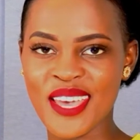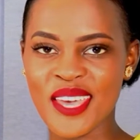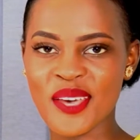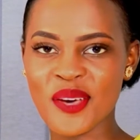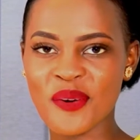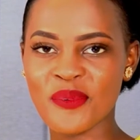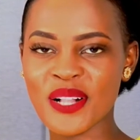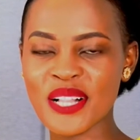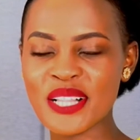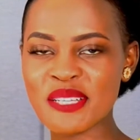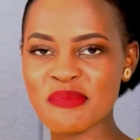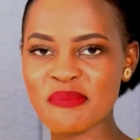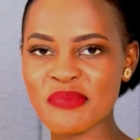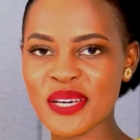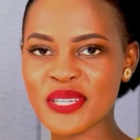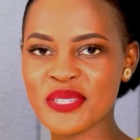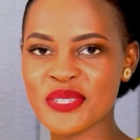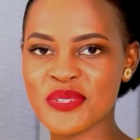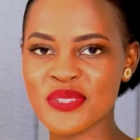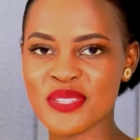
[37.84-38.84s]
Welcome
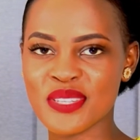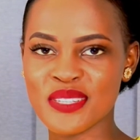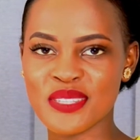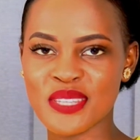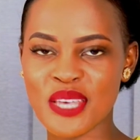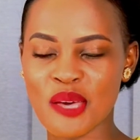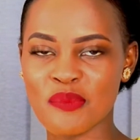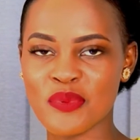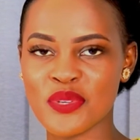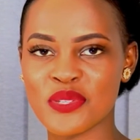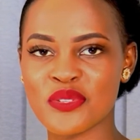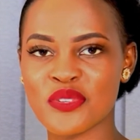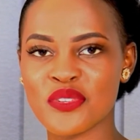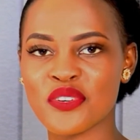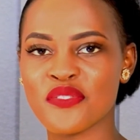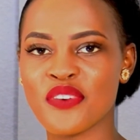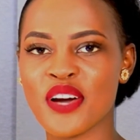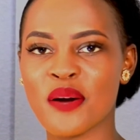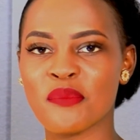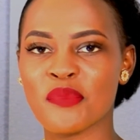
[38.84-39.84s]
back to this episode of
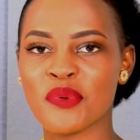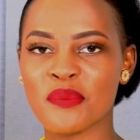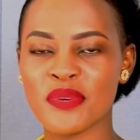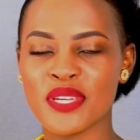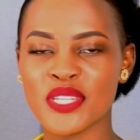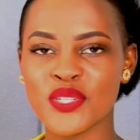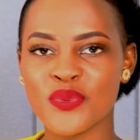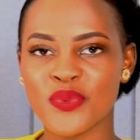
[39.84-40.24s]
Her Moment.